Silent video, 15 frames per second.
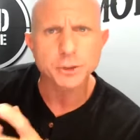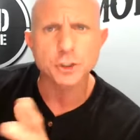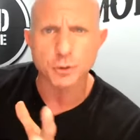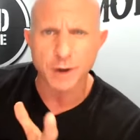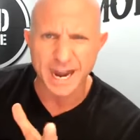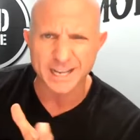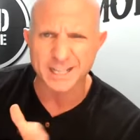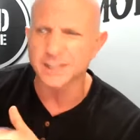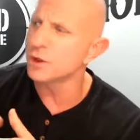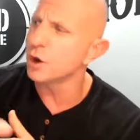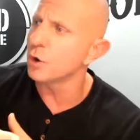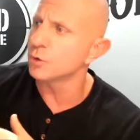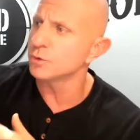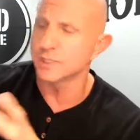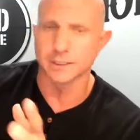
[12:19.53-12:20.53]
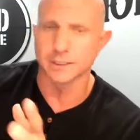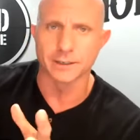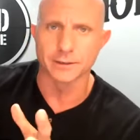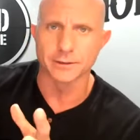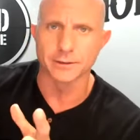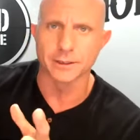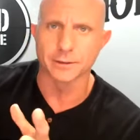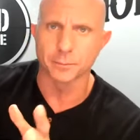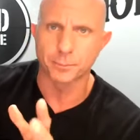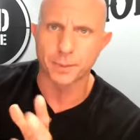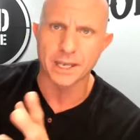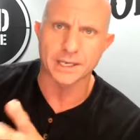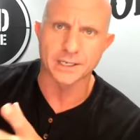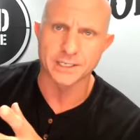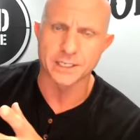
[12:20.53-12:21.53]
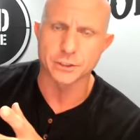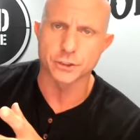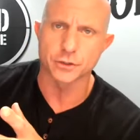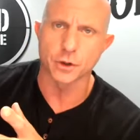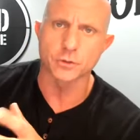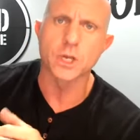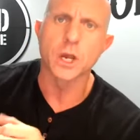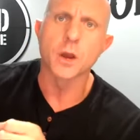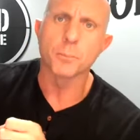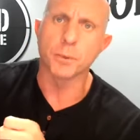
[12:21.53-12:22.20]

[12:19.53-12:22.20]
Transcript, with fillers: tracking those and, and, and paying attention to those,